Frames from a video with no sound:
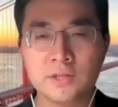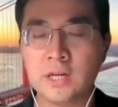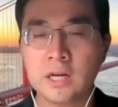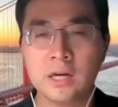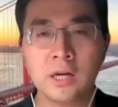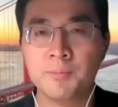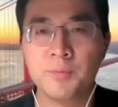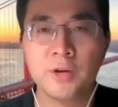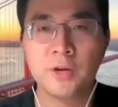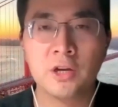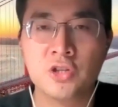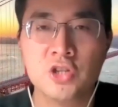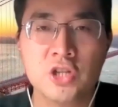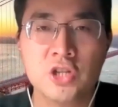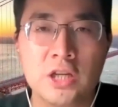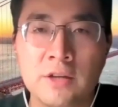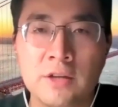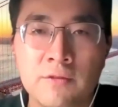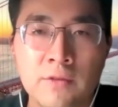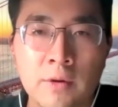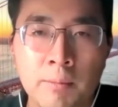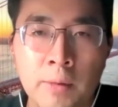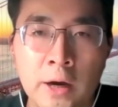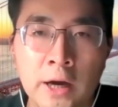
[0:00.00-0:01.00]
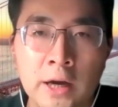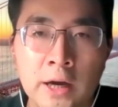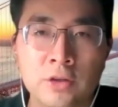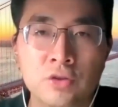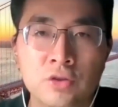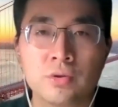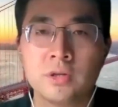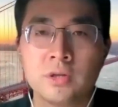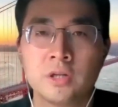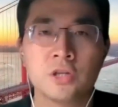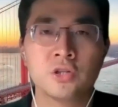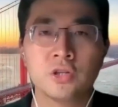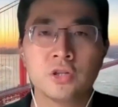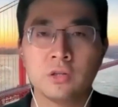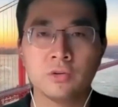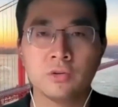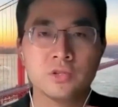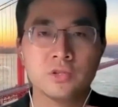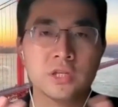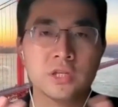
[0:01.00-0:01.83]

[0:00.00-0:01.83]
cannot be achieved by traditional